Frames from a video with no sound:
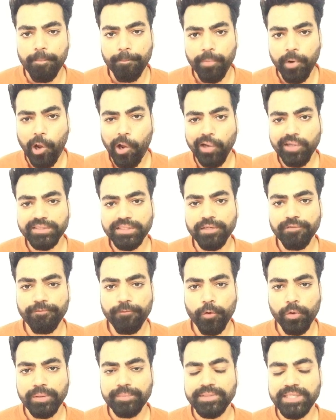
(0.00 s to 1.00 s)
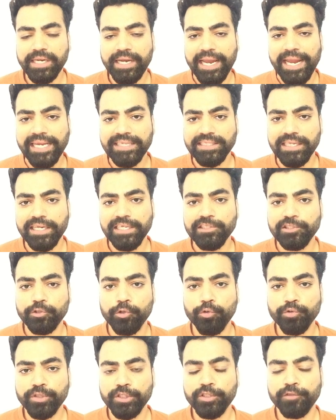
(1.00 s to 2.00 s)
Blogs and forums are excellent
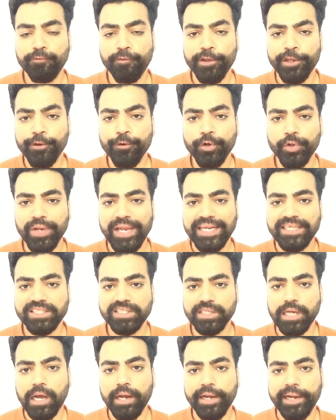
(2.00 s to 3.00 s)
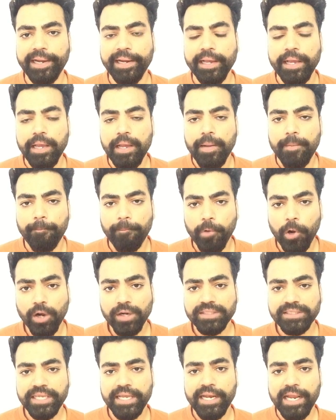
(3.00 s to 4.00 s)
sources for you to get started.
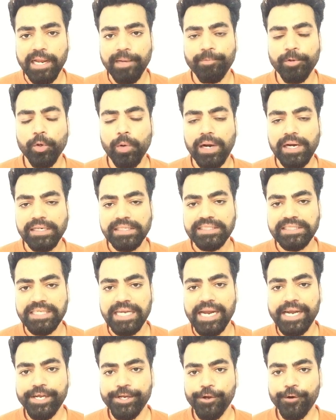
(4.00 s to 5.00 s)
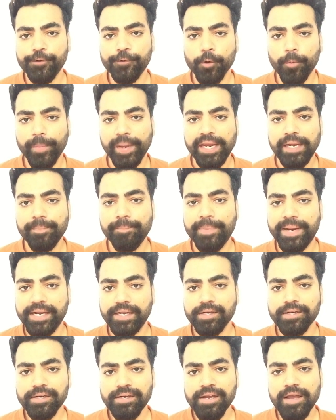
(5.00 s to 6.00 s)
Blogs can help you understand your domain better,